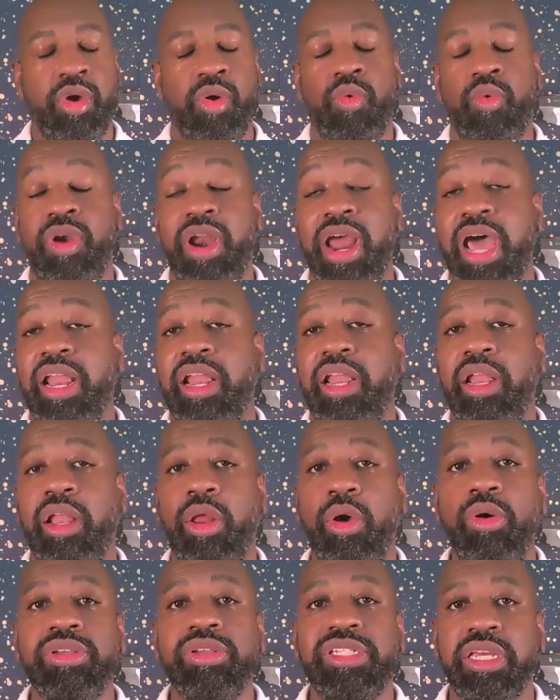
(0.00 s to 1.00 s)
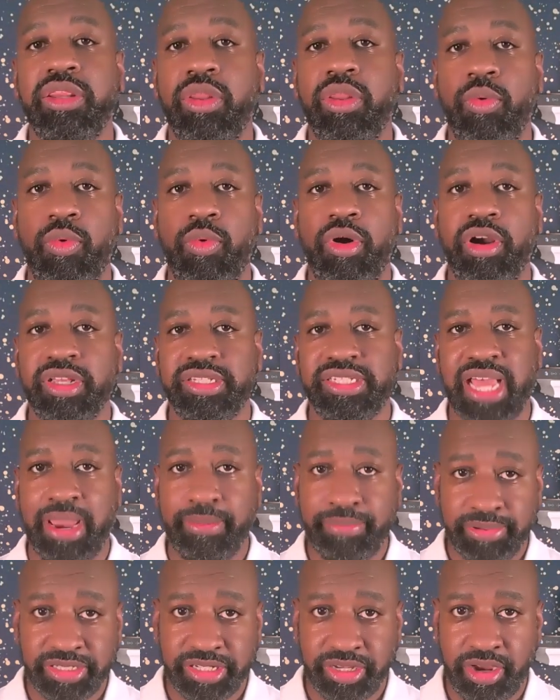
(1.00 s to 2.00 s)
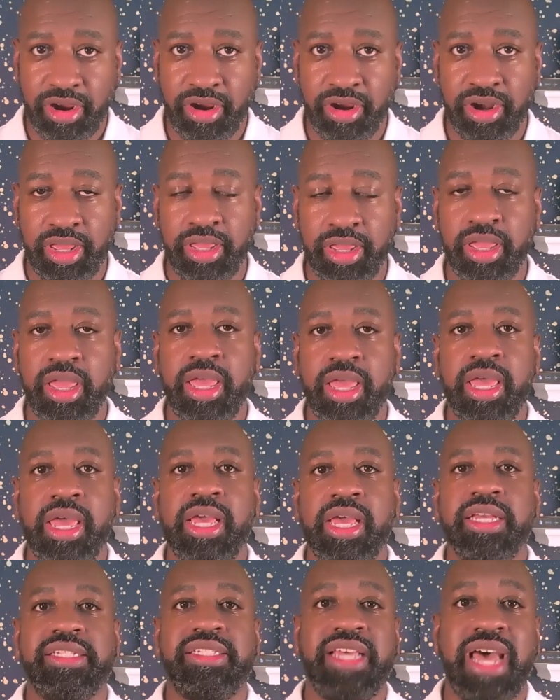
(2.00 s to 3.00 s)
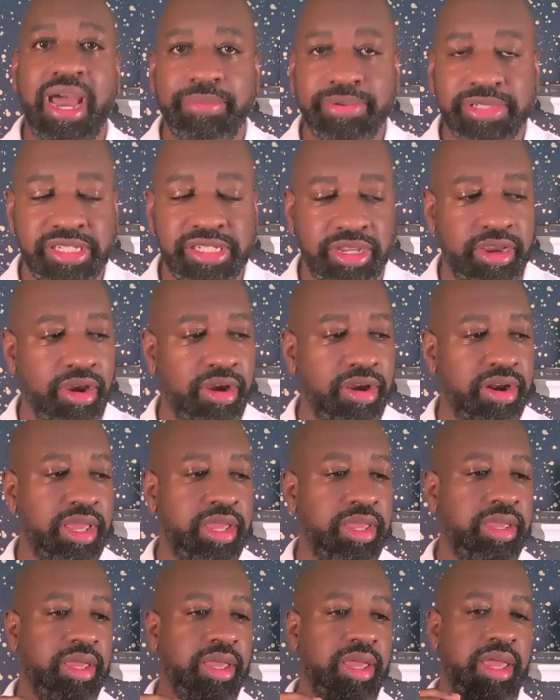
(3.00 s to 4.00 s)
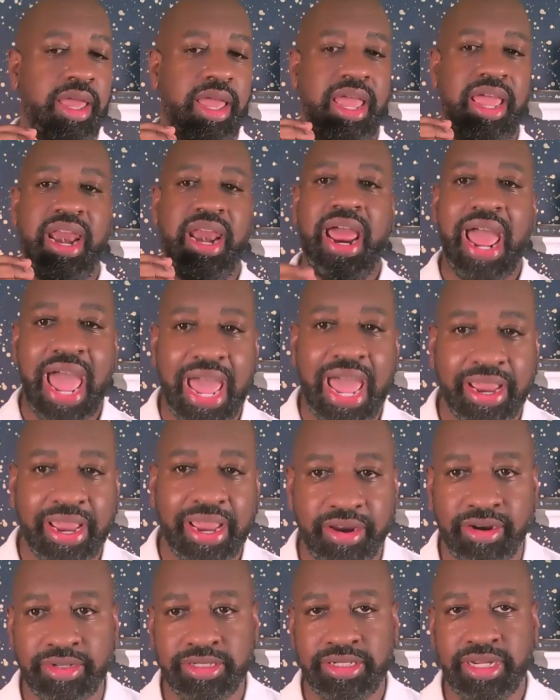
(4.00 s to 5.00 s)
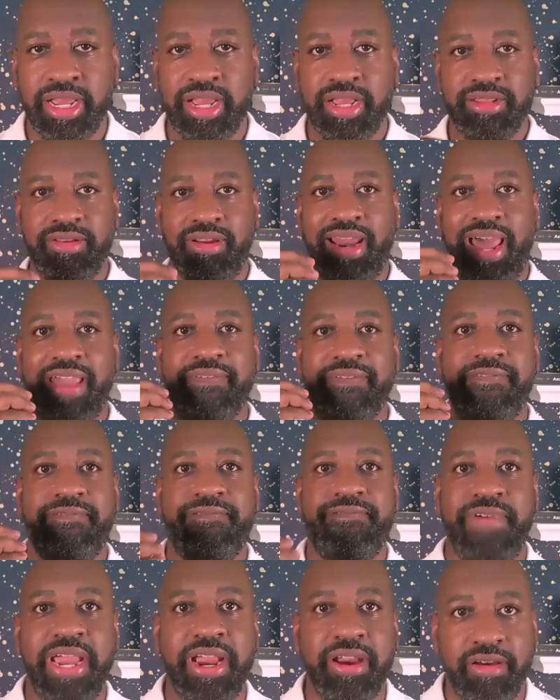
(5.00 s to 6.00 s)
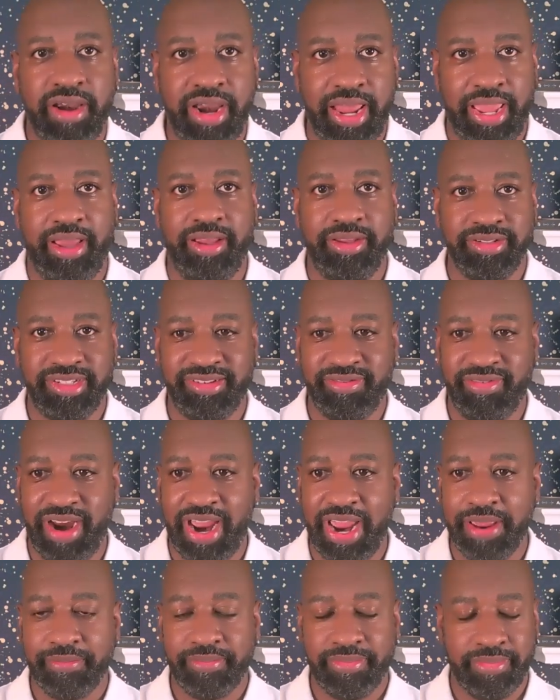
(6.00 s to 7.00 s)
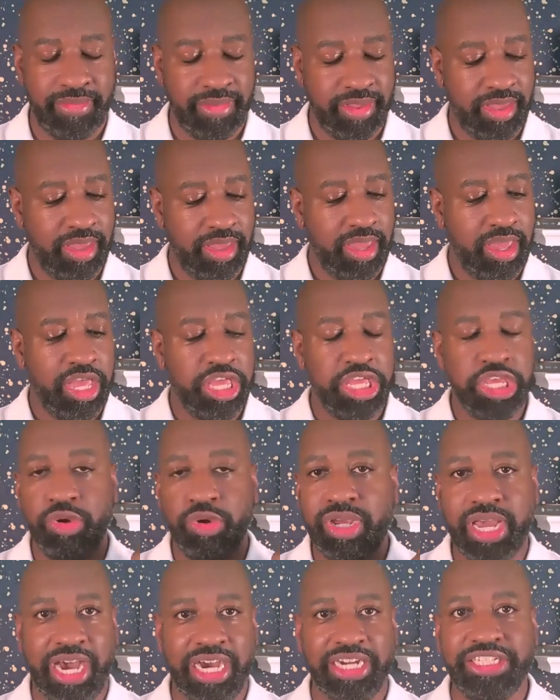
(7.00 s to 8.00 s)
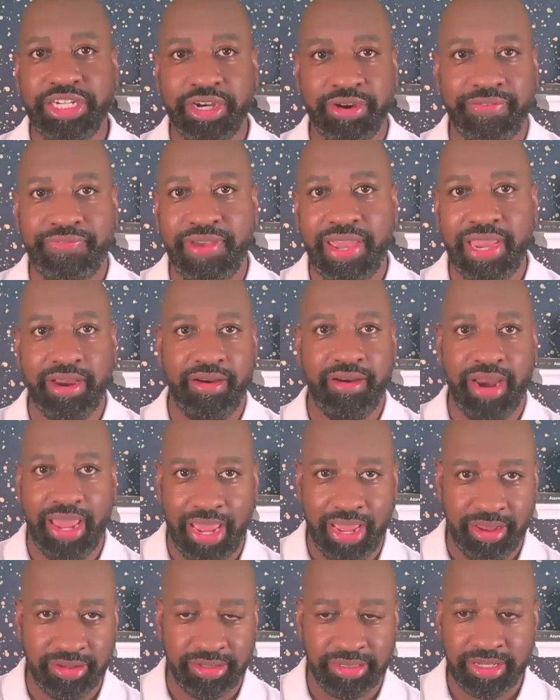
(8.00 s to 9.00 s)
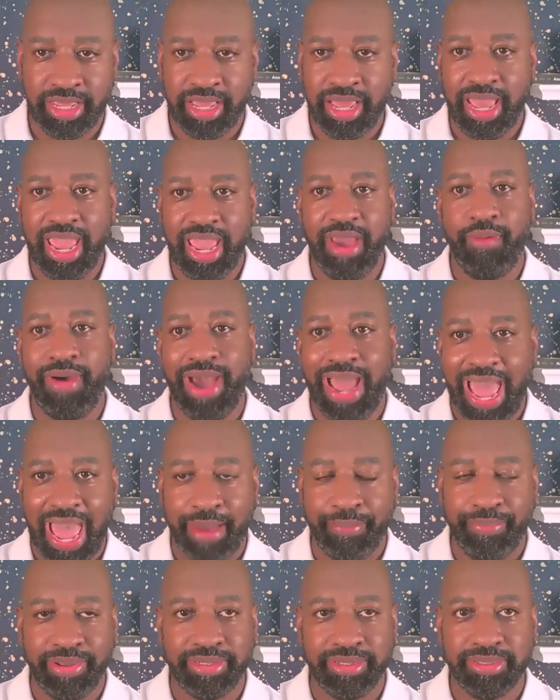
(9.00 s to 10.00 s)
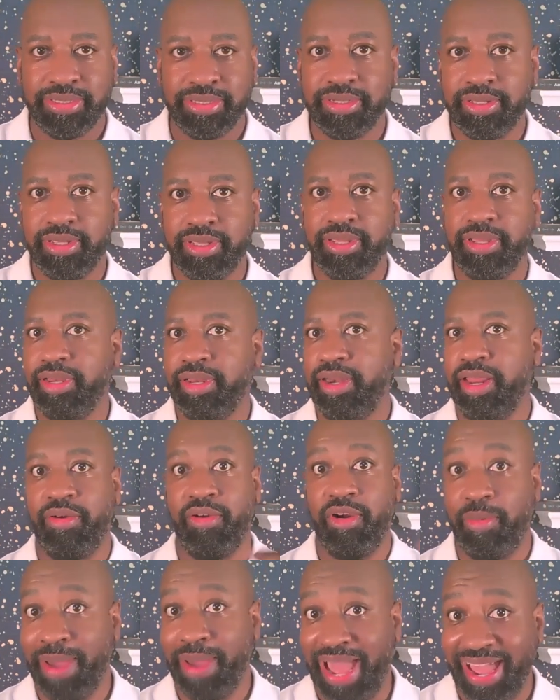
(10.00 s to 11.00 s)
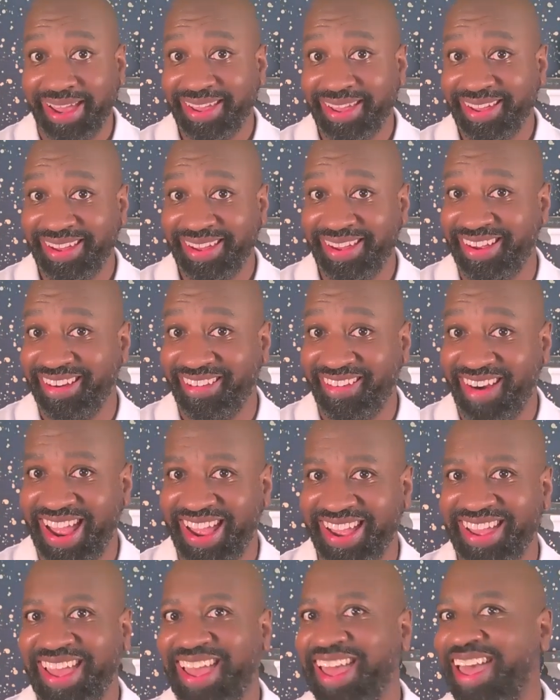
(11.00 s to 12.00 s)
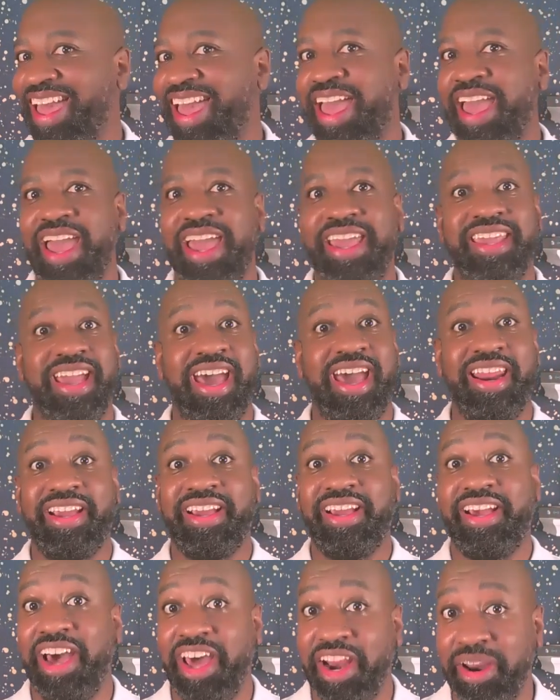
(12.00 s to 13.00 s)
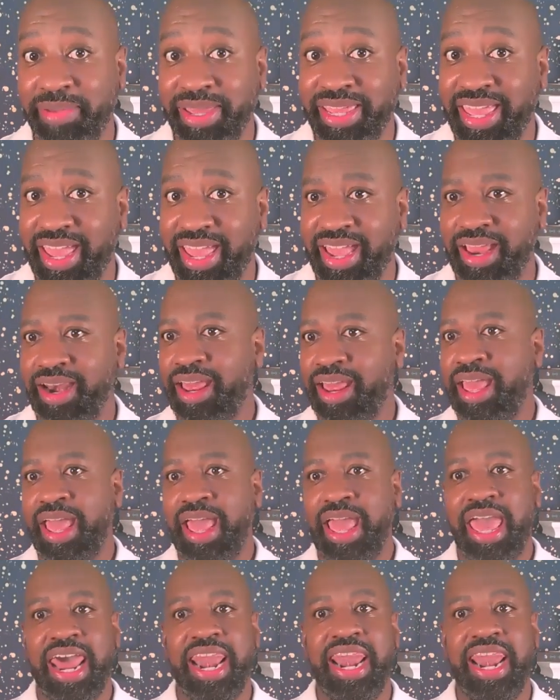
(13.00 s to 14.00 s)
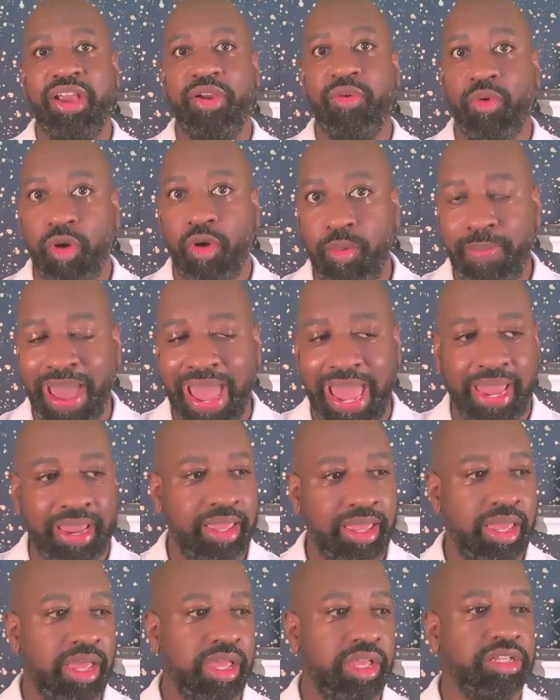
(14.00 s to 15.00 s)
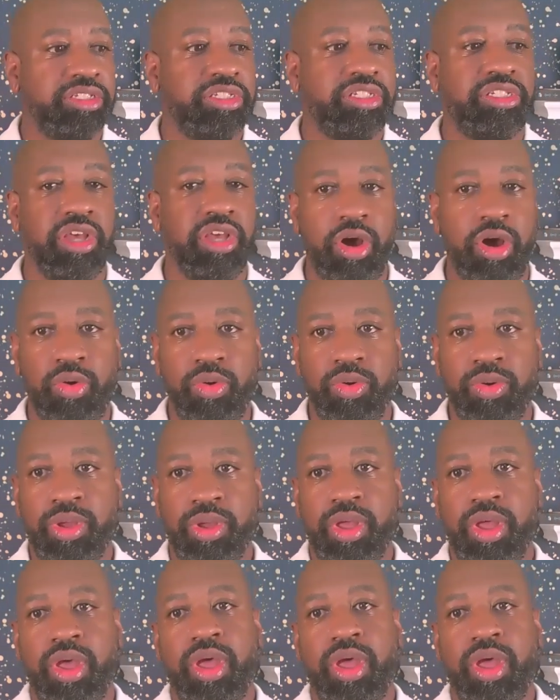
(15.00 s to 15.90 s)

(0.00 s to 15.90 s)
We're not losing the war to cybersecurity. Cybersecurity and hackers, they're like fingernails, right? You cut your fingernails and what happens? They grow back, right? And you gotta cut them again and they grow back. So